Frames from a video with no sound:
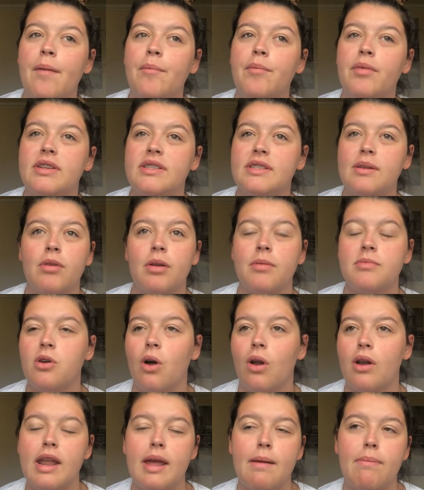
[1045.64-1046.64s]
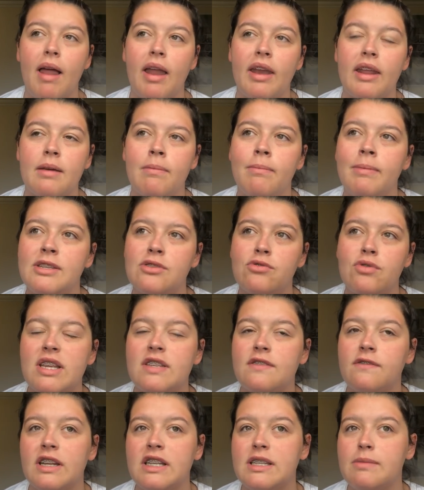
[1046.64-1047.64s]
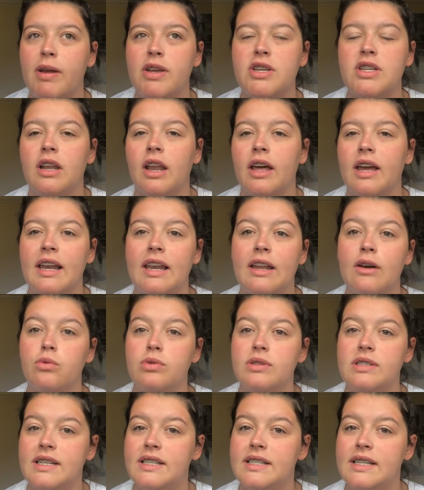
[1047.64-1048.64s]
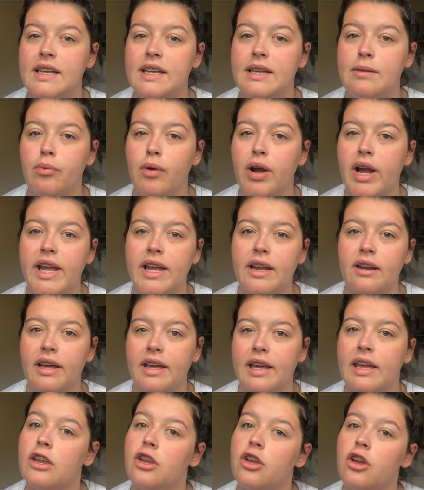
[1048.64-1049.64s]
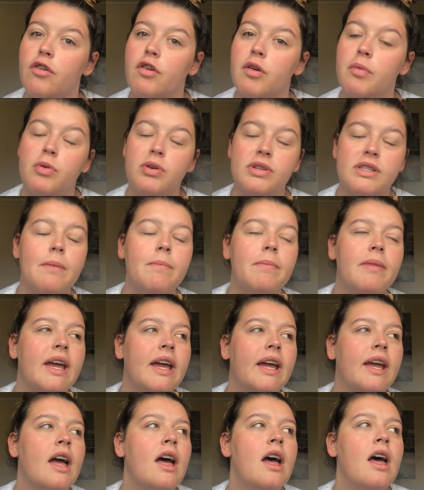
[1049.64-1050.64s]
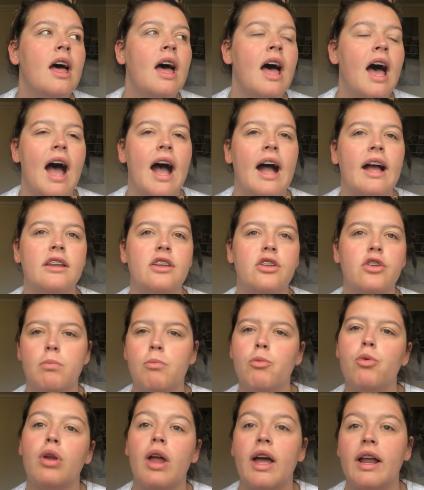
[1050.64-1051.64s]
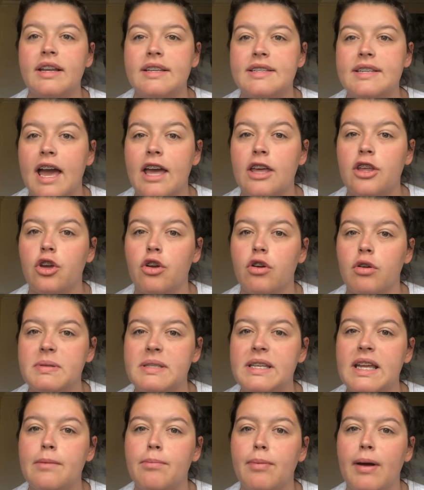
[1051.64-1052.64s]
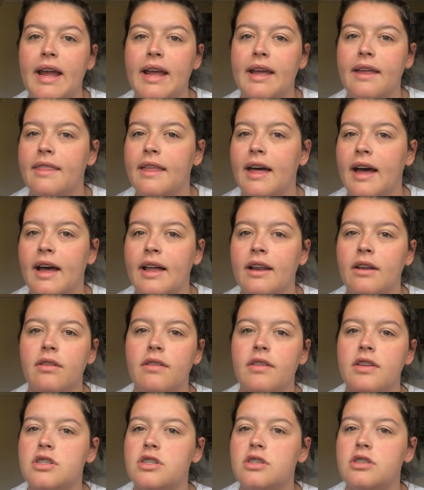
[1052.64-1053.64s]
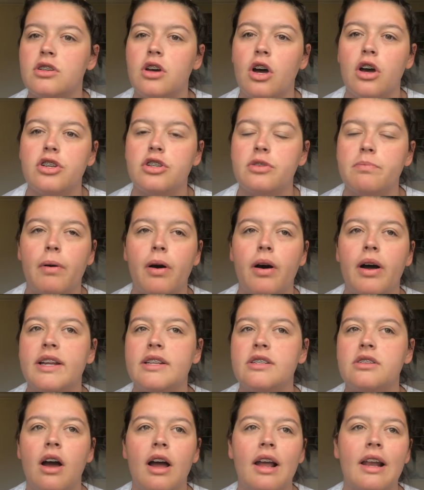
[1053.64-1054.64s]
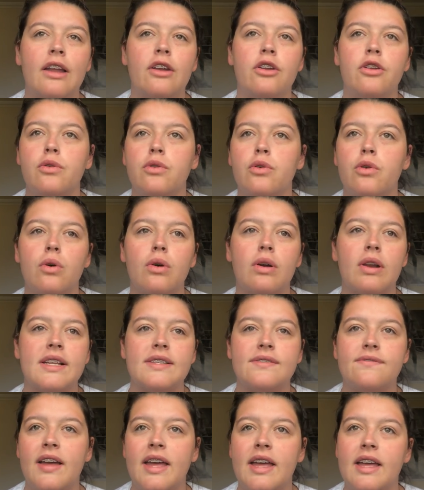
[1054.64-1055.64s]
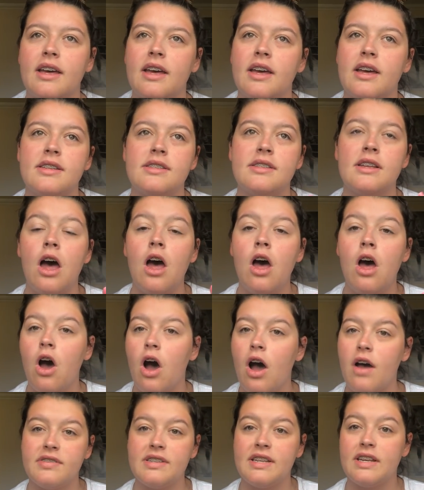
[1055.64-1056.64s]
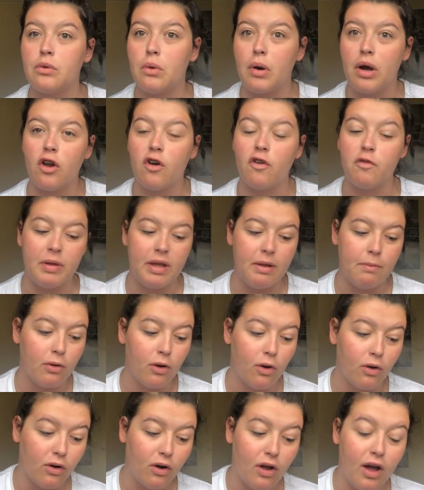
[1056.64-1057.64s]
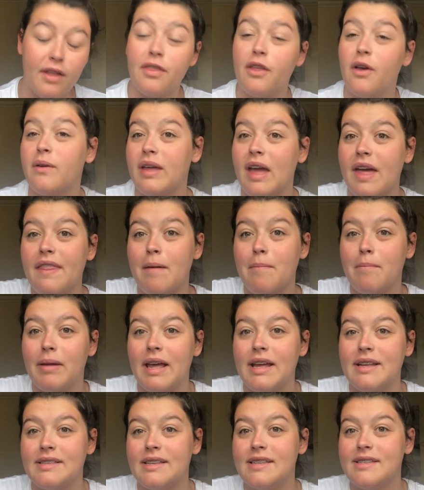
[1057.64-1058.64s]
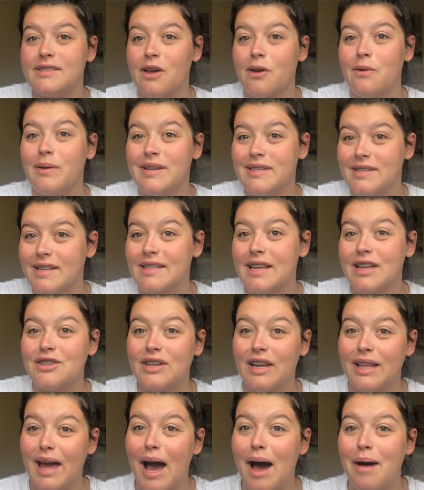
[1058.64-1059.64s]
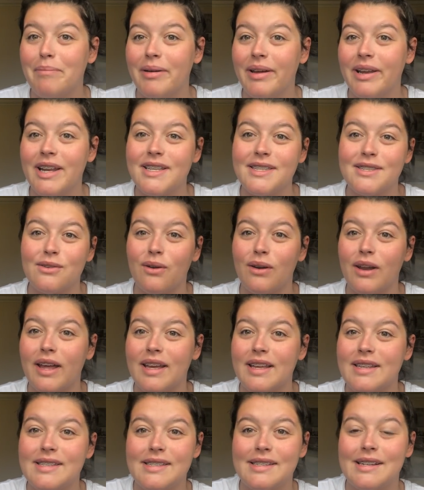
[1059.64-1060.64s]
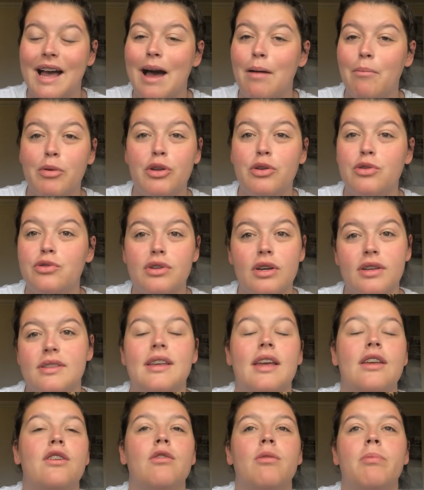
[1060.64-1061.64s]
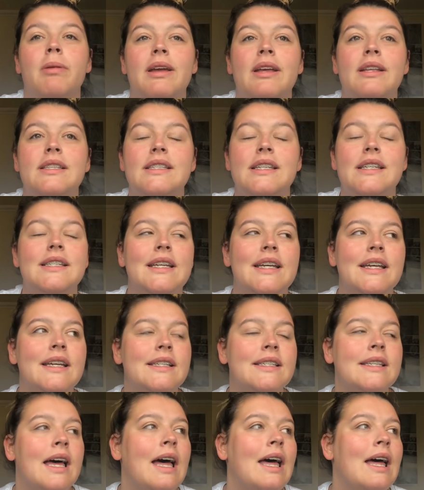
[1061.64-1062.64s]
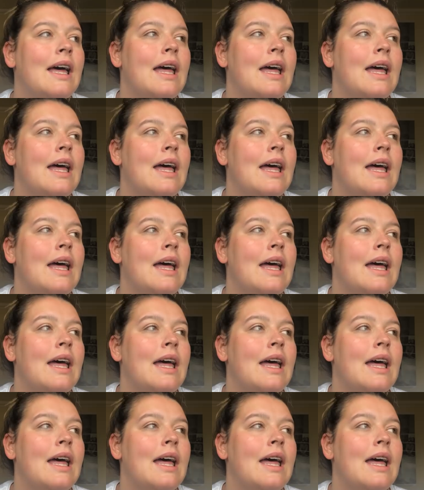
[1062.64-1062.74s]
because sometimes holiday planning can be stressful, especially like a little city break like in Europe or something, and you're more likely to get a Europe city break than the Dubai, Thailand, New York, Las Vegas. I've seen quite a lot of people online though get them places, so it does actually happen. It's not like a scam and you just get European cities.